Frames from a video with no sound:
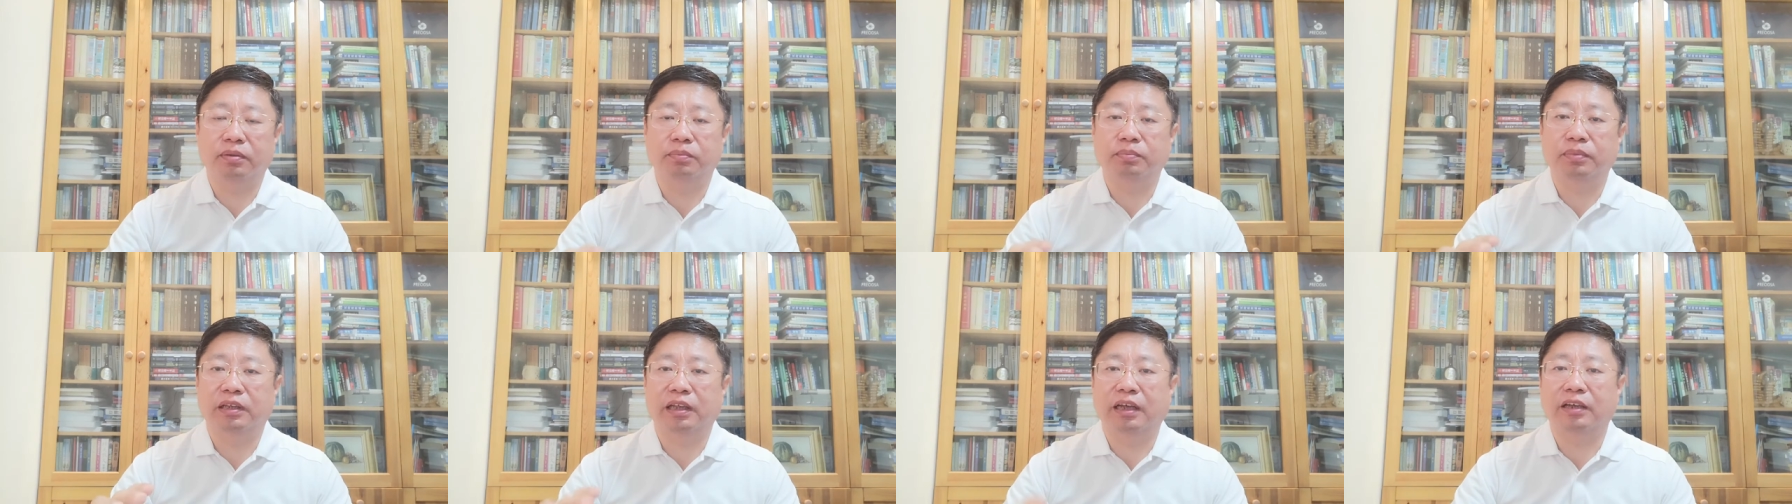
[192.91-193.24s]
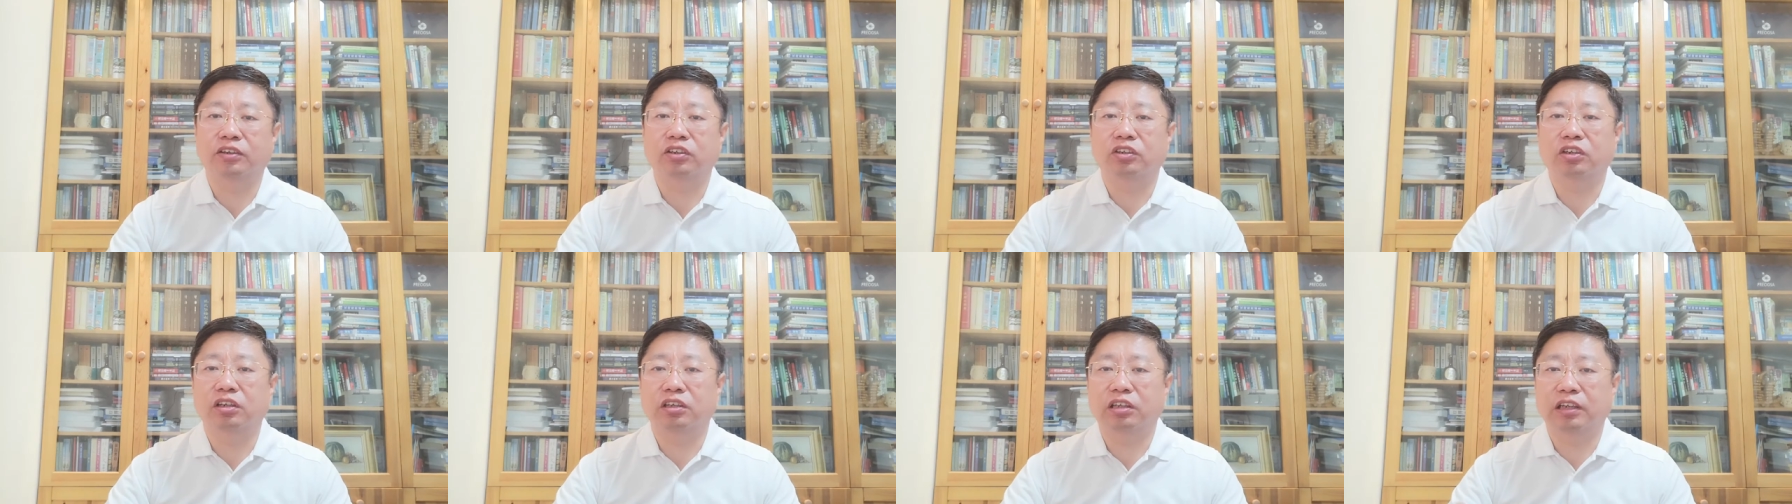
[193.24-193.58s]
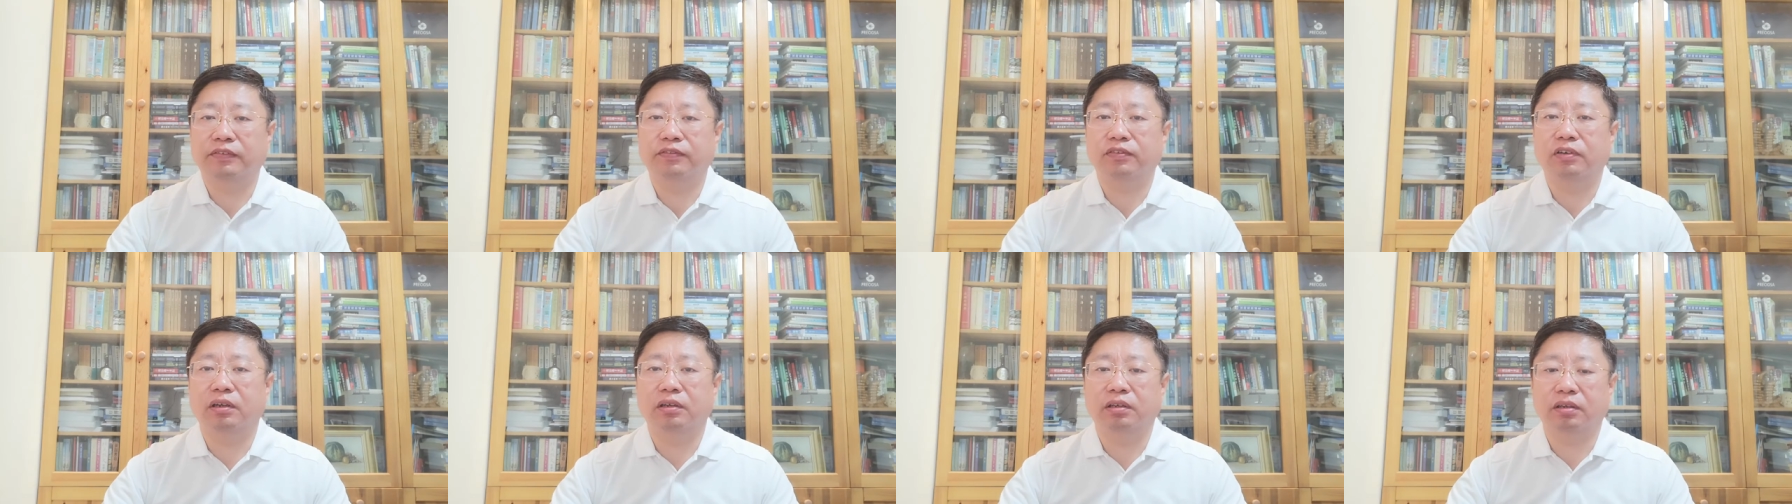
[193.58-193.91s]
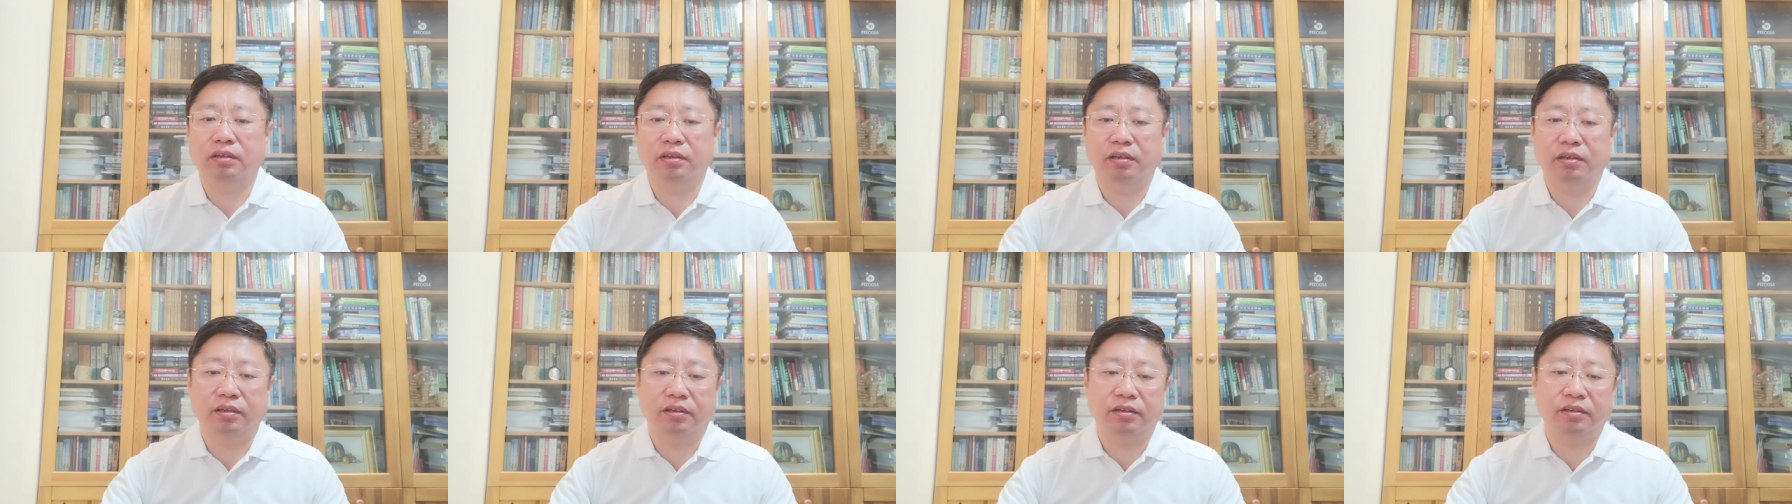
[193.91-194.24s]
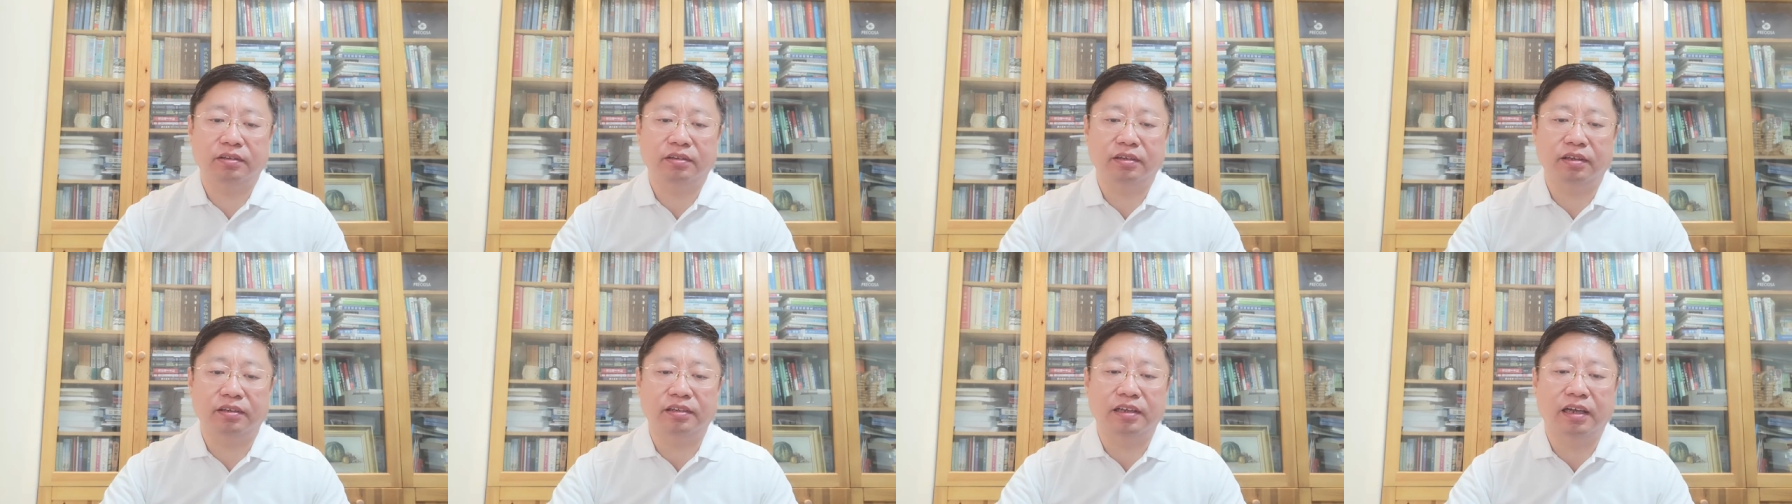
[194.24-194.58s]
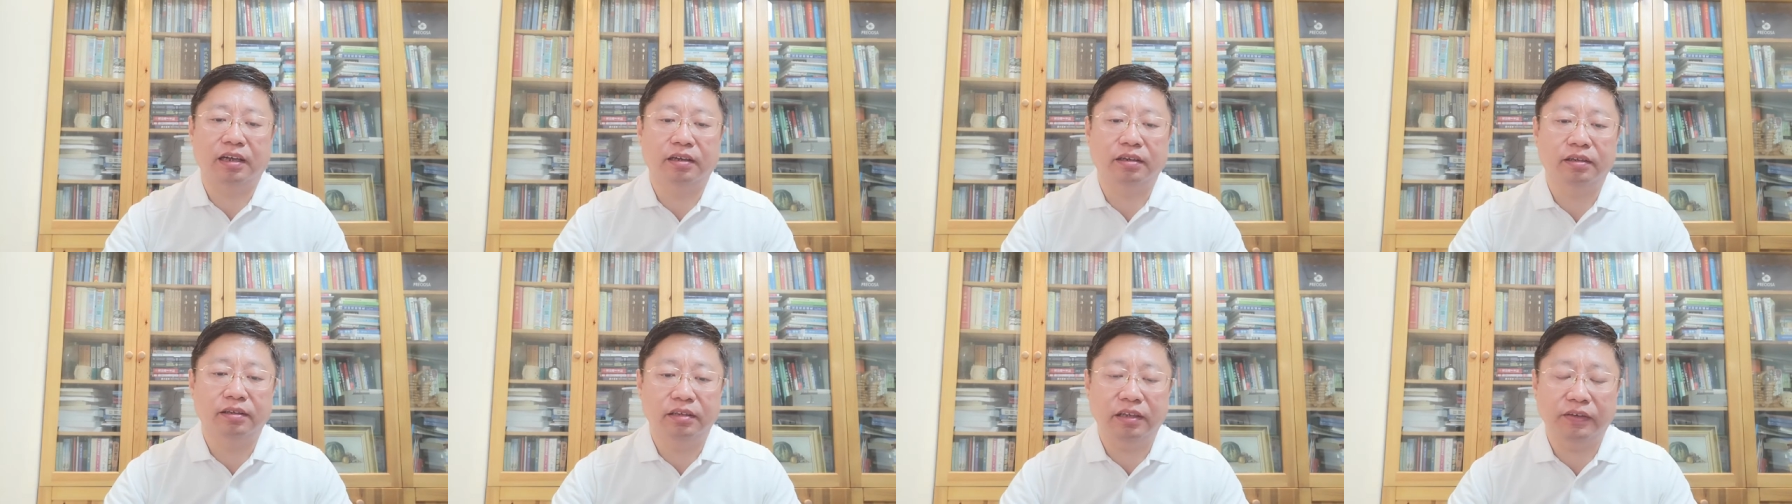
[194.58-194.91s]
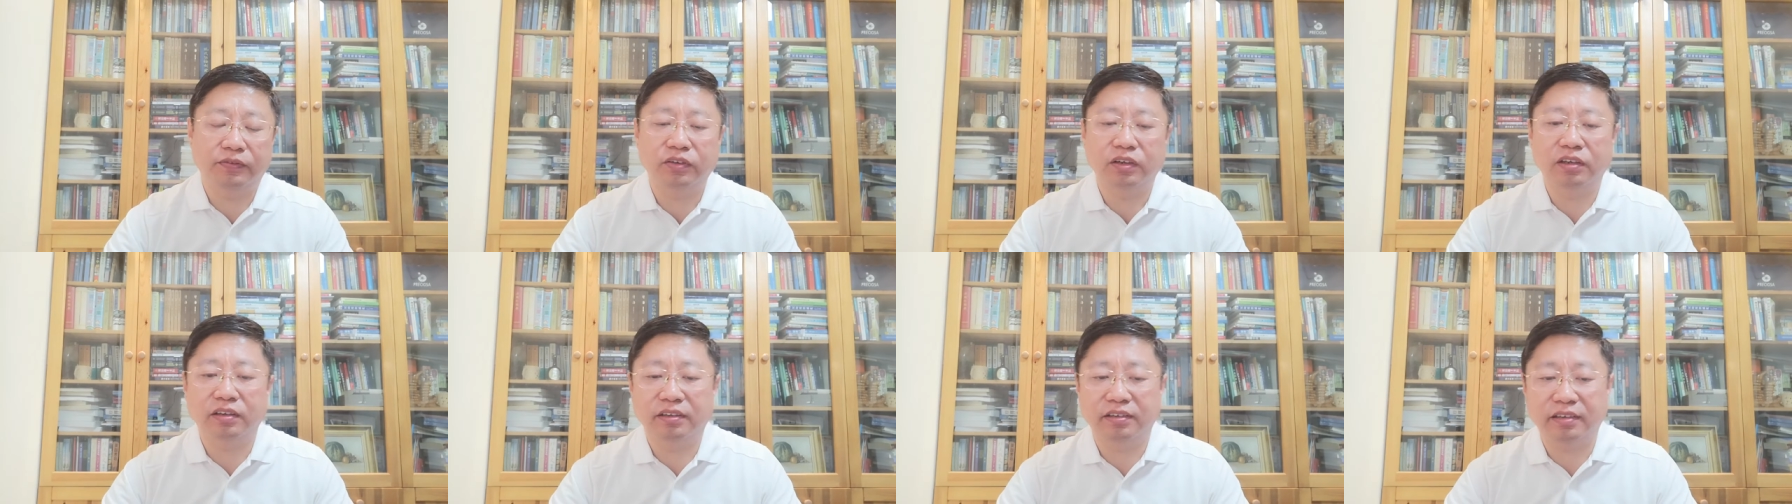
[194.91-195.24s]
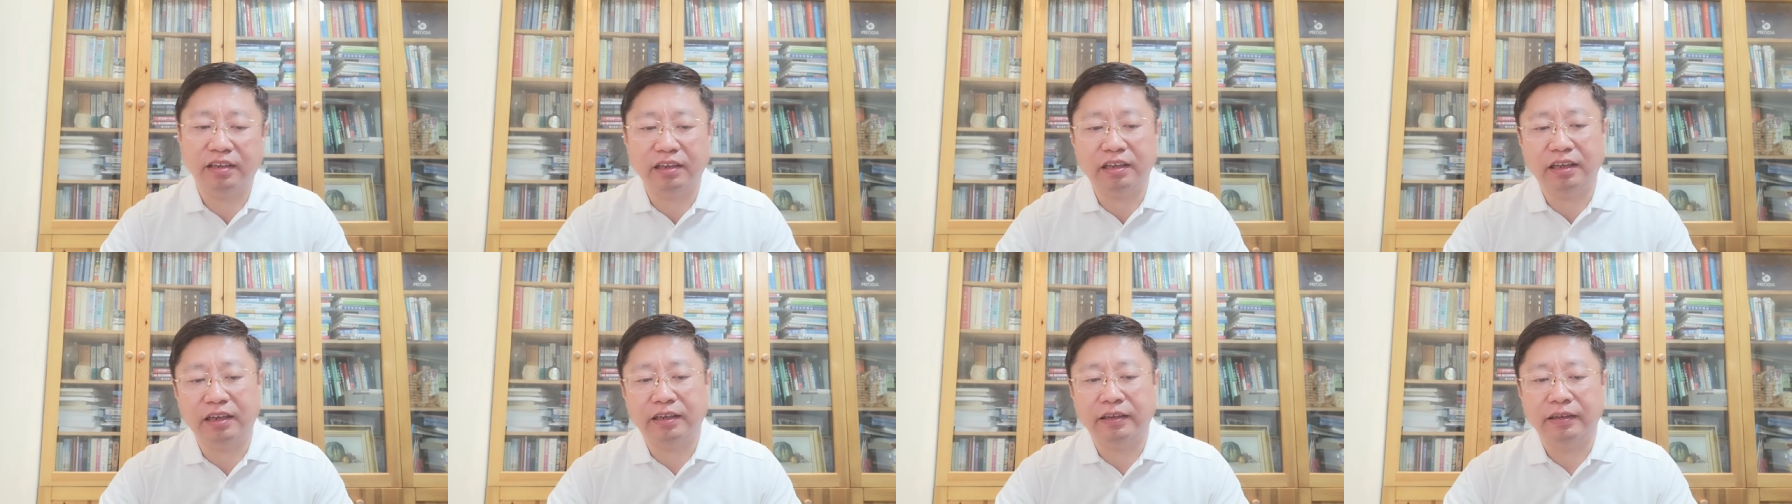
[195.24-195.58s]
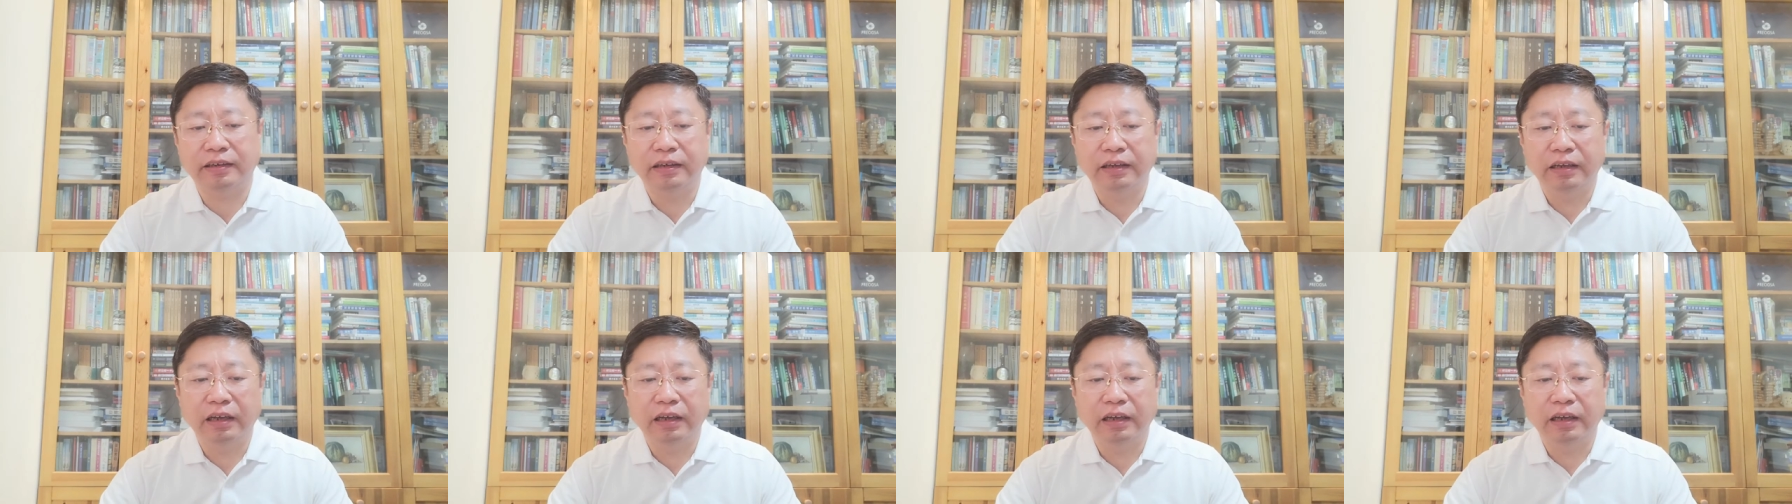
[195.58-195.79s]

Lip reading: between the different city.